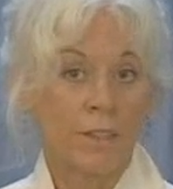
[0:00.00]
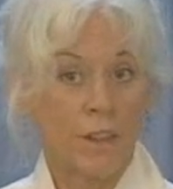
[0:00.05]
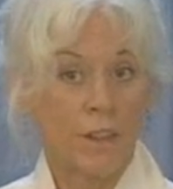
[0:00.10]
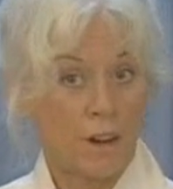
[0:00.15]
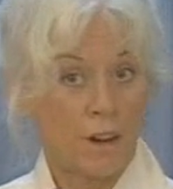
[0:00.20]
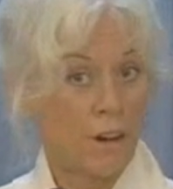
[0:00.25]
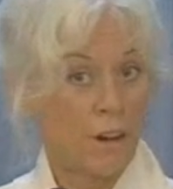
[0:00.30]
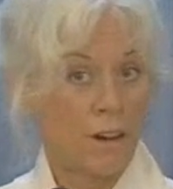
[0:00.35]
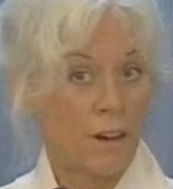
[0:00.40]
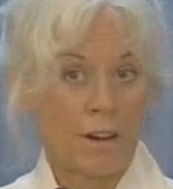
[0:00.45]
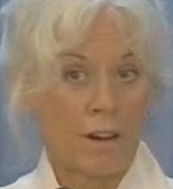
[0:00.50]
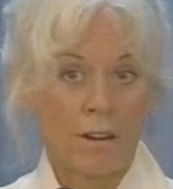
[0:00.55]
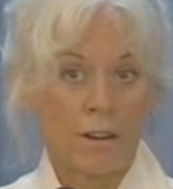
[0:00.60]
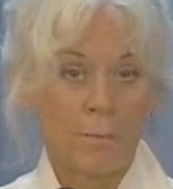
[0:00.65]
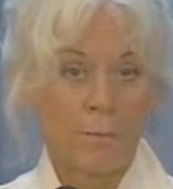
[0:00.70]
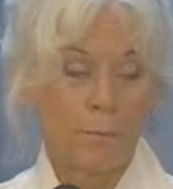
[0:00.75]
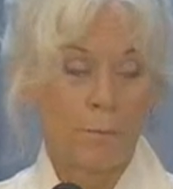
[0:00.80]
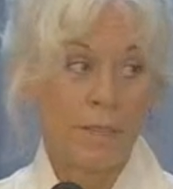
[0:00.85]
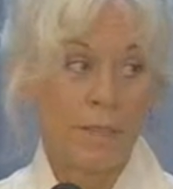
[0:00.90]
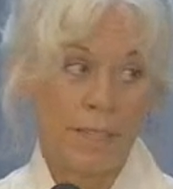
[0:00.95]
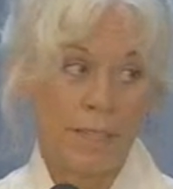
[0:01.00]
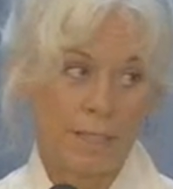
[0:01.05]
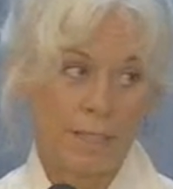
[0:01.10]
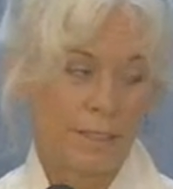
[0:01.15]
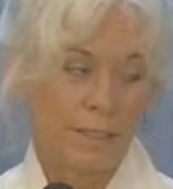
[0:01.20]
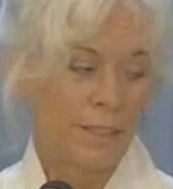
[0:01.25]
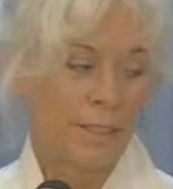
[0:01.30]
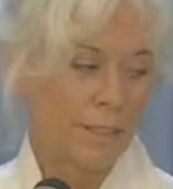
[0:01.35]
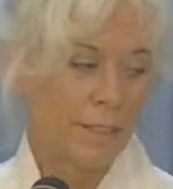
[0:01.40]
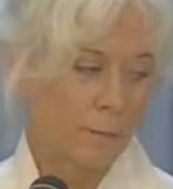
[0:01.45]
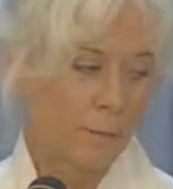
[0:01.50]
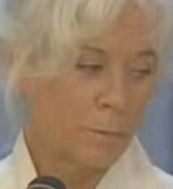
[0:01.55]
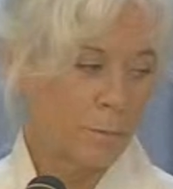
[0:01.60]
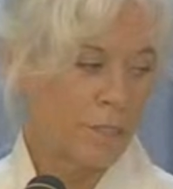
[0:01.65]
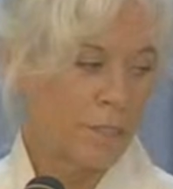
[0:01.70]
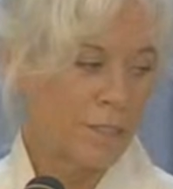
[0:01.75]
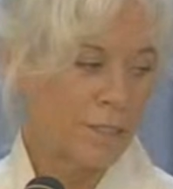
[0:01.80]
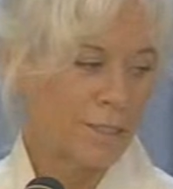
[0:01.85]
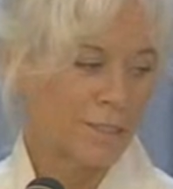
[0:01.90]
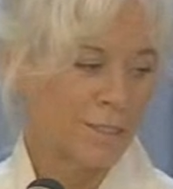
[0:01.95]
are many
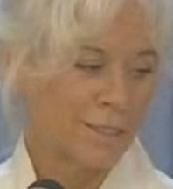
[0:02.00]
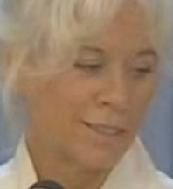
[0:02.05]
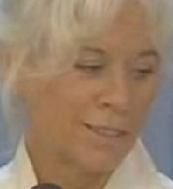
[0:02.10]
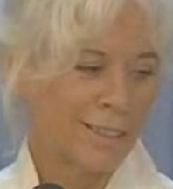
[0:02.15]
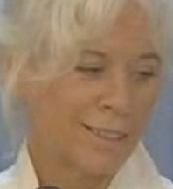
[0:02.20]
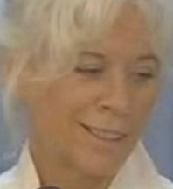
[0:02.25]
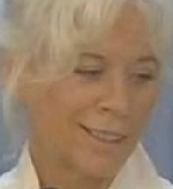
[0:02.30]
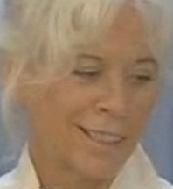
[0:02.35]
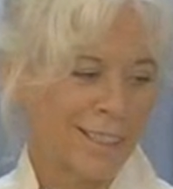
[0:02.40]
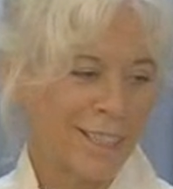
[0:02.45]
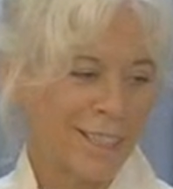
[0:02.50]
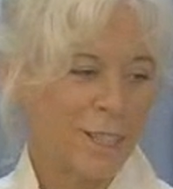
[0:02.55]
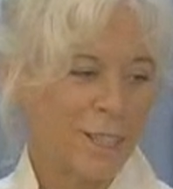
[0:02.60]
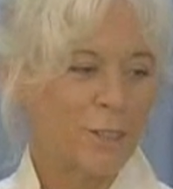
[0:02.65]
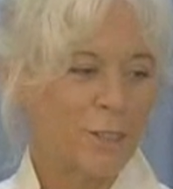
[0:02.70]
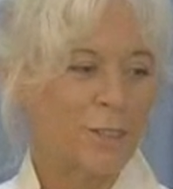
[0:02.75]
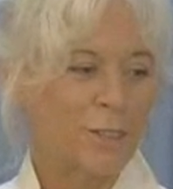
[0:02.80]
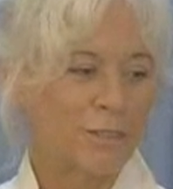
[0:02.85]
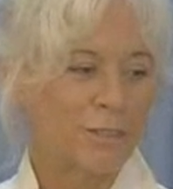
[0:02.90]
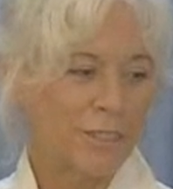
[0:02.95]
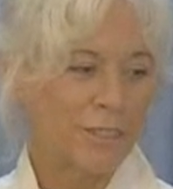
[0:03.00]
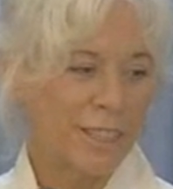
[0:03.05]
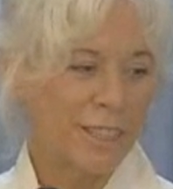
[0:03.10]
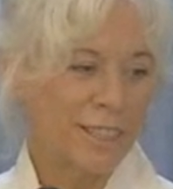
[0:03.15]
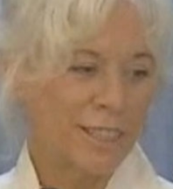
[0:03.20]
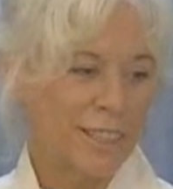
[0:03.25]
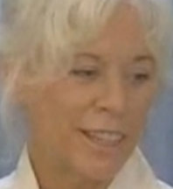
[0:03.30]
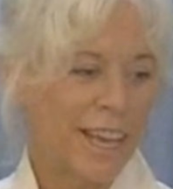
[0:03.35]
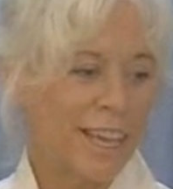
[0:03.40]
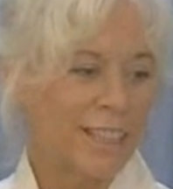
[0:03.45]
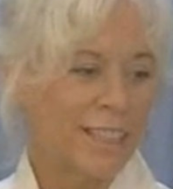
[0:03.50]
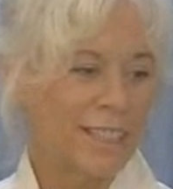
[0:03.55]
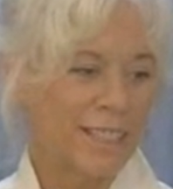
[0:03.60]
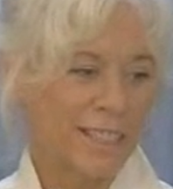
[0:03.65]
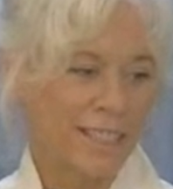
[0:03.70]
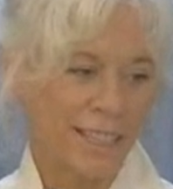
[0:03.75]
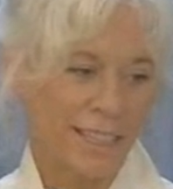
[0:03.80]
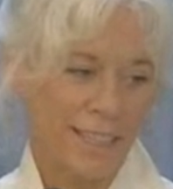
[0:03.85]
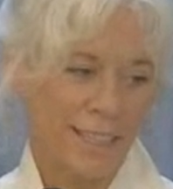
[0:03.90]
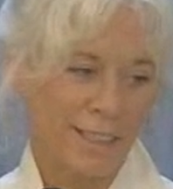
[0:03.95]
attempts to feed that
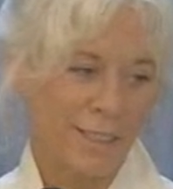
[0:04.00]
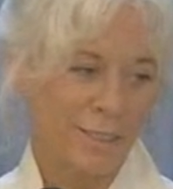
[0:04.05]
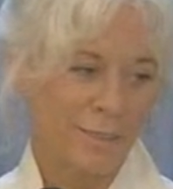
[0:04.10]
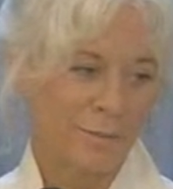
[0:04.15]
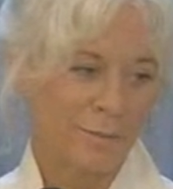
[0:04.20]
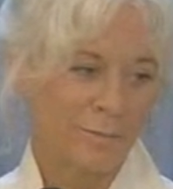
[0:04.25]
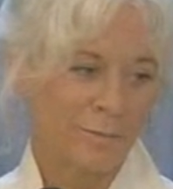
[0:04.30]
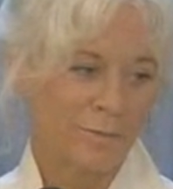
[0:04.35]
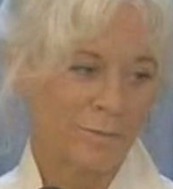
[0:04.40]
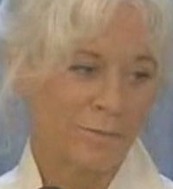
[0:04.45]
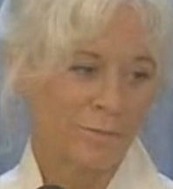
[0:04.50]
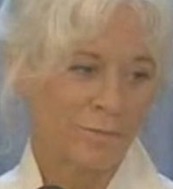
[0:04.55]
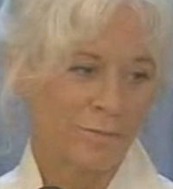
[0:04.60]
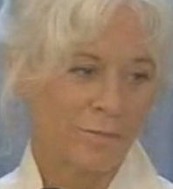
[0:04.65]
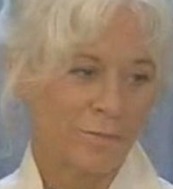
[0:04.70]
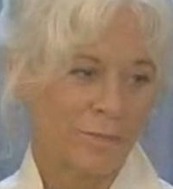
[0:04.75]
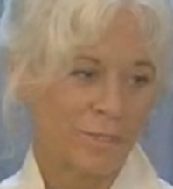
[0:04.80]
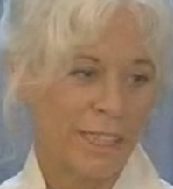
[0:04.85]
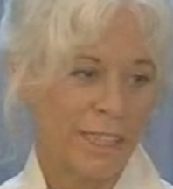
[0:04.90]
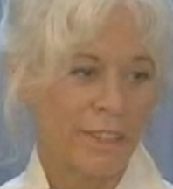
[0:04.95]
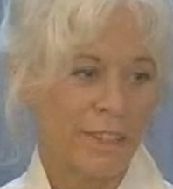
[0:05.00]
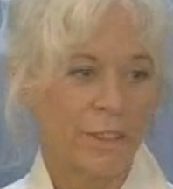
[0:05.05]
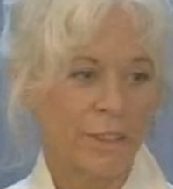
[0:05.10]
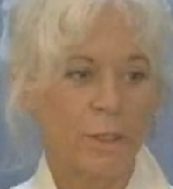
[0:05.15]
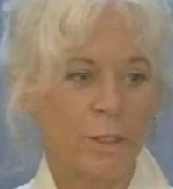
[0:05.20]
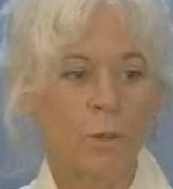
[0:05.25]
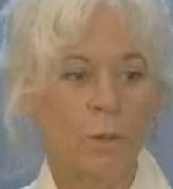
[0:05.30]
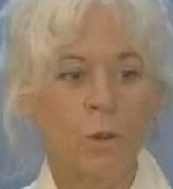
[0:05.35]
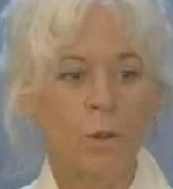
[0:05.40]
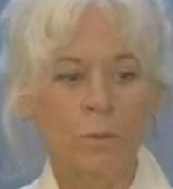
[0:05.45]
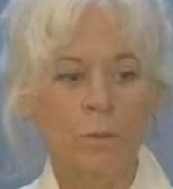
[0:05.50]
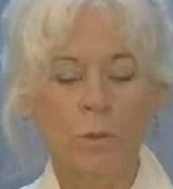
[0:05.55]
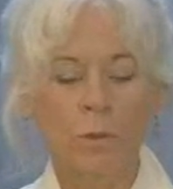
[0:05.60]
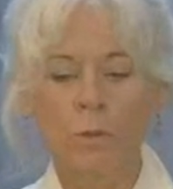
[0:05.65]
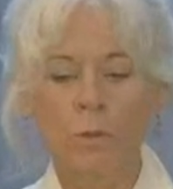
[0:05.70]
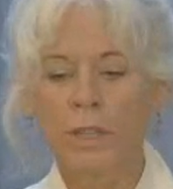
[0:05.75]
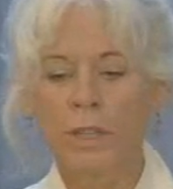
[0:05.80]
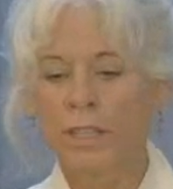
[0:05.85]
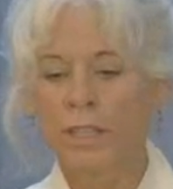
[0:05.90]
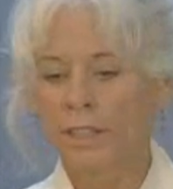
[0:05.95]
desire in the
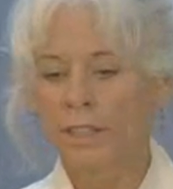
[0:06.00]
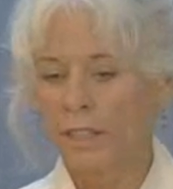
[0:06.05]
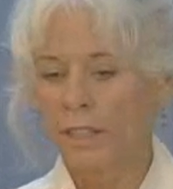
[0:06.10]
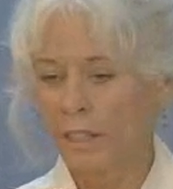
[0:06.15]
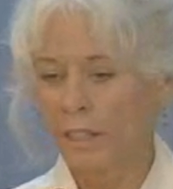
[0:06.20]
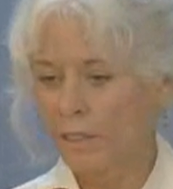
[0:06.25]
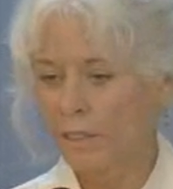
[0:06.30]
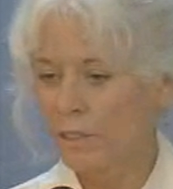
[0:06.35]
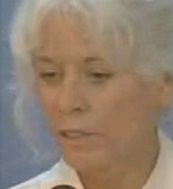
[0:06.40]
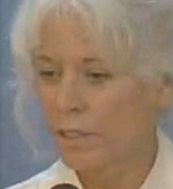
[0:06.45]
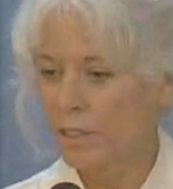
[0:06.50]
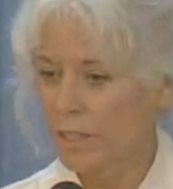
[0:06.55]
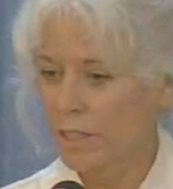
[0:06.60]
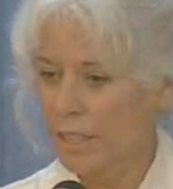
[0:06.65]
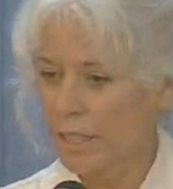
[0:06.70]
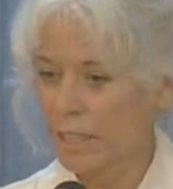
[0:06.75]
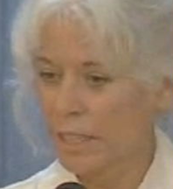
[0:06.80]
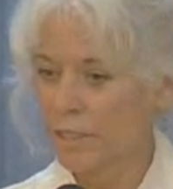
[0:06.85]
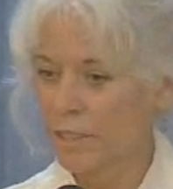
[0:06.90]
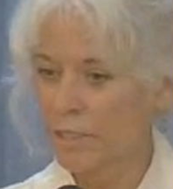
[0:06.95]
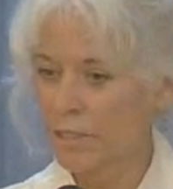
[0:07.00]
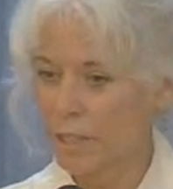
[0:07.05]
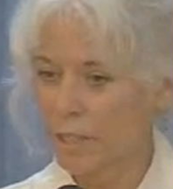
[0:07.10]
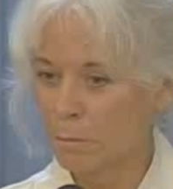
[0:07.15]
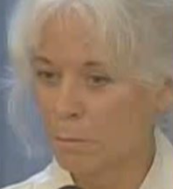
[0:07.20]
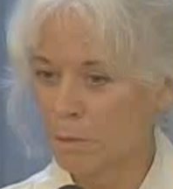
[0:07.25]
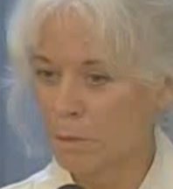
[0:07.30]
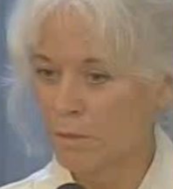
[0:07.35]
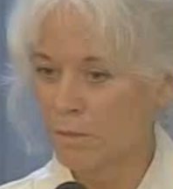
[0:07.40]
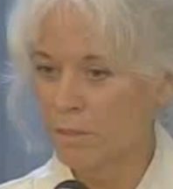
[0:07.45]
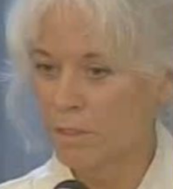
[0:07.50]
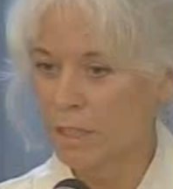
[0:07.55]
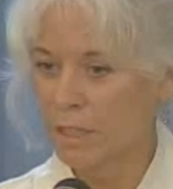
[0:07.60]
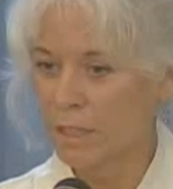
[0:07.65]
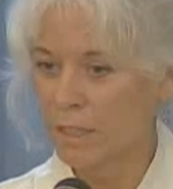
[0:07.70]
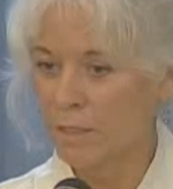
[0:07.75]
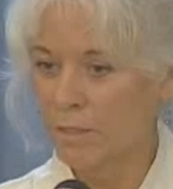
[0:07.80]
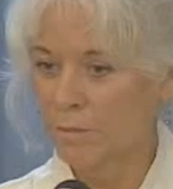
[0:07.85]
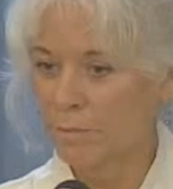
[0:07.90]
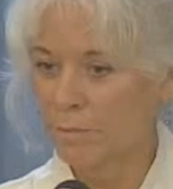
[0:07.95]
normal way that other desires have been fed.